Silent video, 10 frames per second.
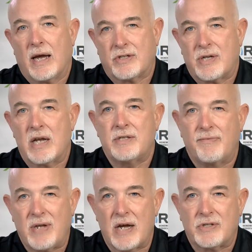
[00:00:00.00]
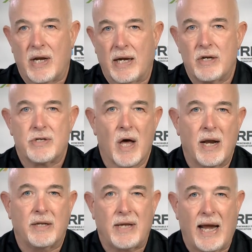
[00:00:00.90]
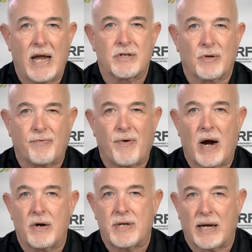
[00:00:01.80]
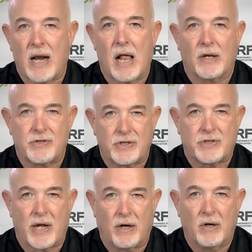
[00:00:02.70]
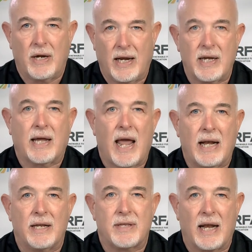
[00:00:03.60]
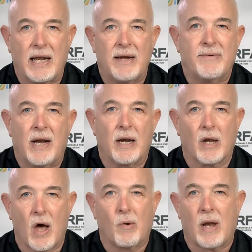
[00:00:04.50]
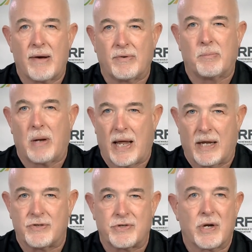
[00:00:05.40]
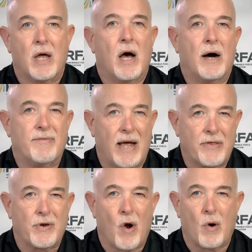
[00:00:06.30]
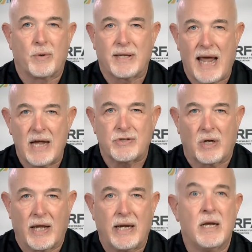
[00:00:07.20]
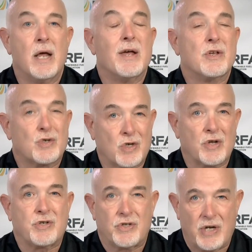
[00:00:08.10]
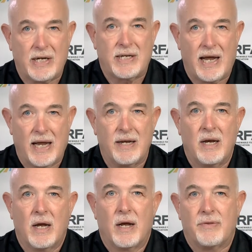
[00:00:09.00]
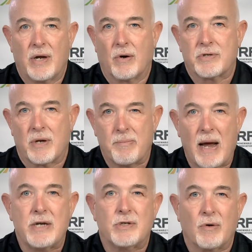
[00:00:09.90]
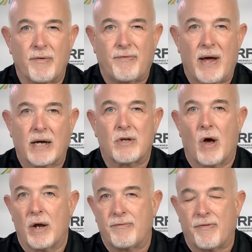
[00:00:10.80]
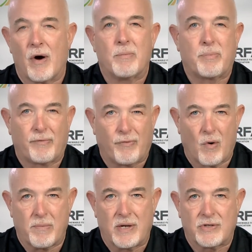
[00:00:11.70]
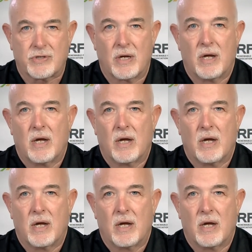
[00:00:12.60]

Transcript: Extensive testing done at the Ansul Fire Technology Center indicated that even at low-level blends of ethanol with gasoline, such as E10, there is a major effect on foam performance.